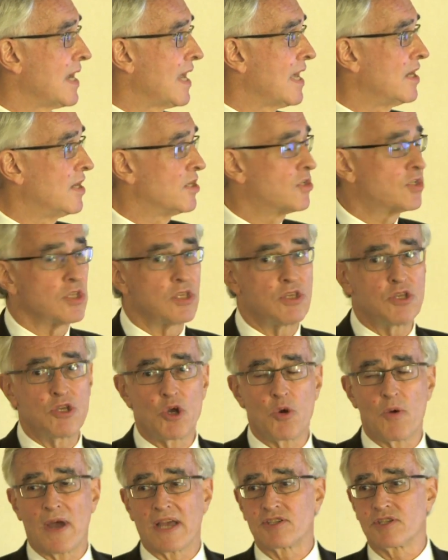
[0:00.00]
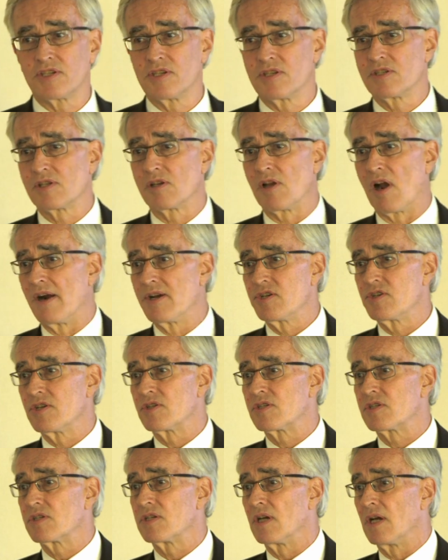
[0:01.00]
it's the U.S.'s
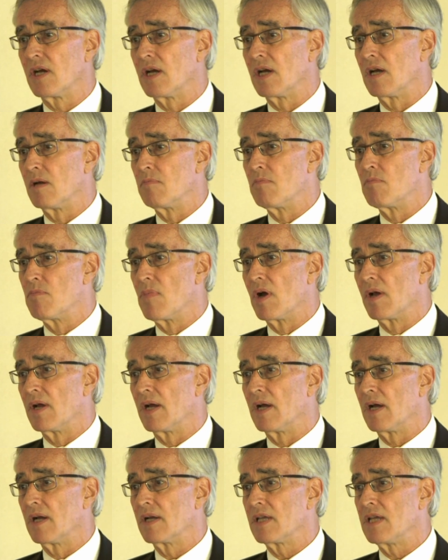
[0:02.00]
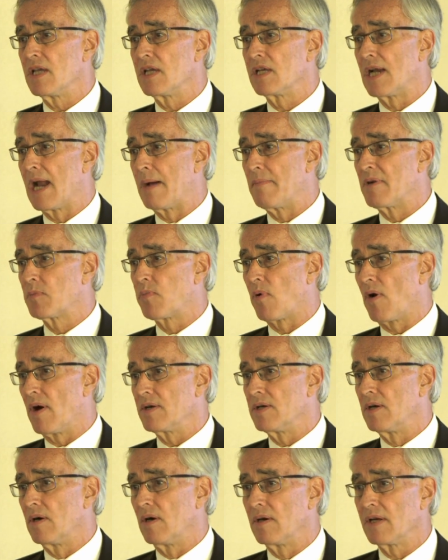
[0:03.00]
largest economic
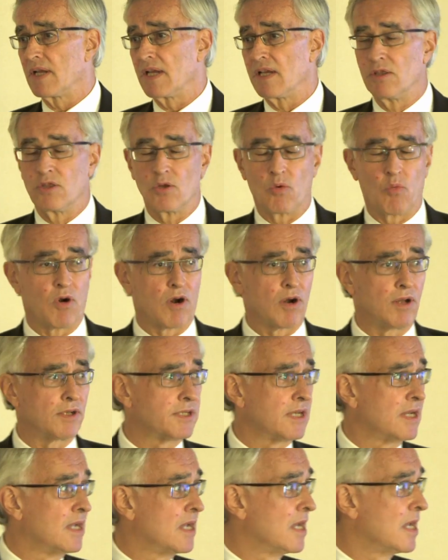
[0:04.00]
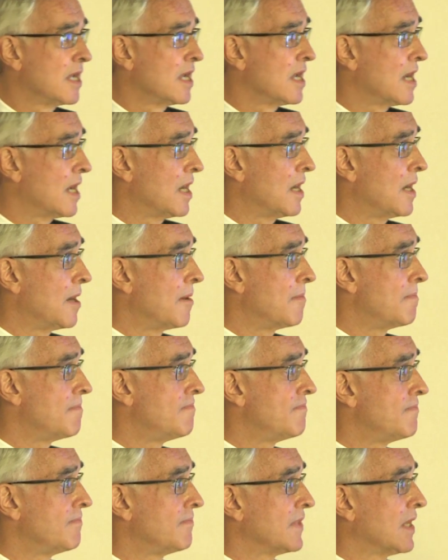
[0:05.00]
partner in the world,
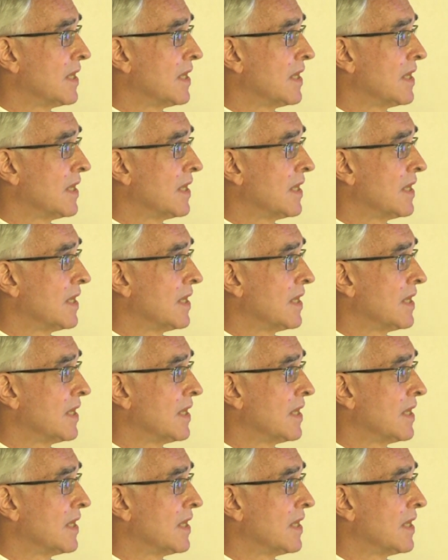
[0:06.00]
10th